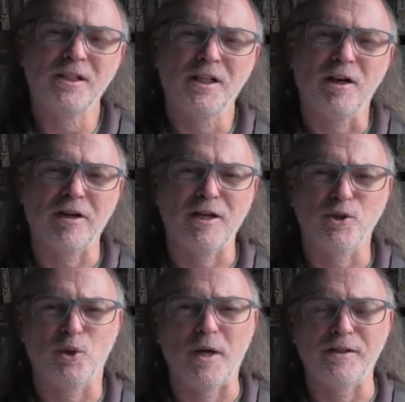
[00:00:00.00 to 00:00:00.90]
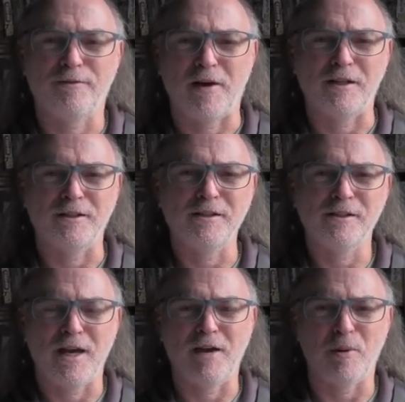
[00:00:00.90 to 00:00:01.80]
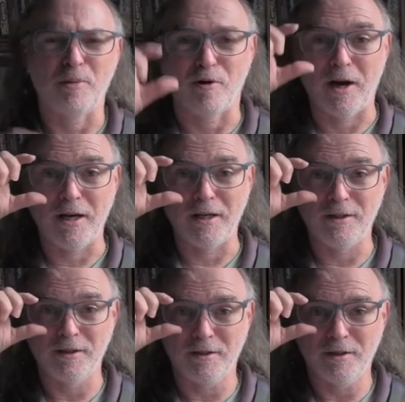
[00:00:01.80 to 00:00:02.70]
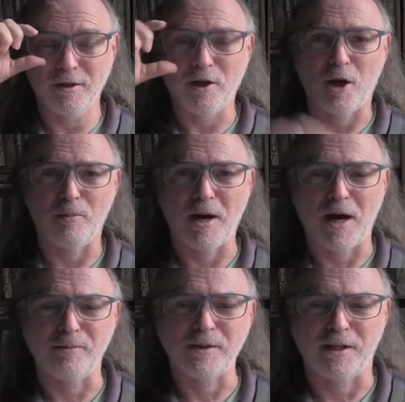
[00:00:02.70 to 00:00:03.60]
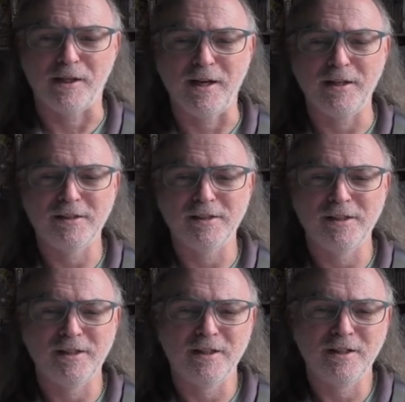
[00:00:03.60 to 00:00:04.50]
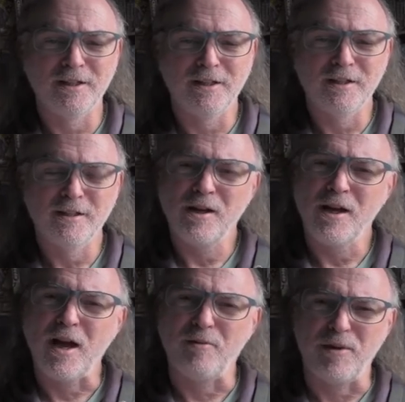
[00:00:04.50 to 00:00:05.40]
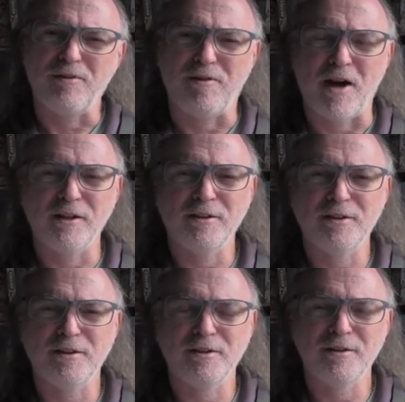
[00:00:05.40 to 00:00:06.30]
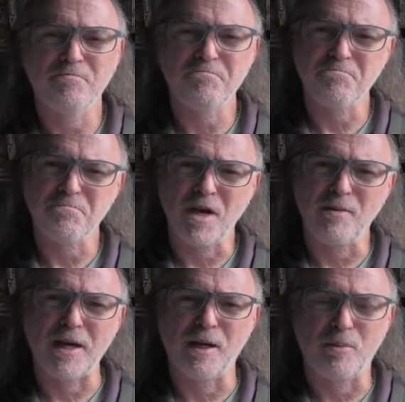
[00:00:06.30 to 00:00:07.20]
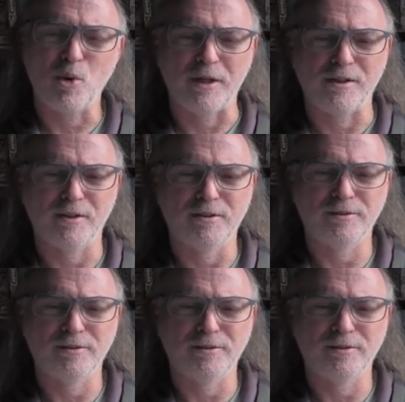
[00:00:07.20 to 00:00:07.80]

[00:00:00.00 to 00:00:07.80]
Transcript: I reckon it's always fun to have a parade on Palm Sunday, have a bit of fun and make a point.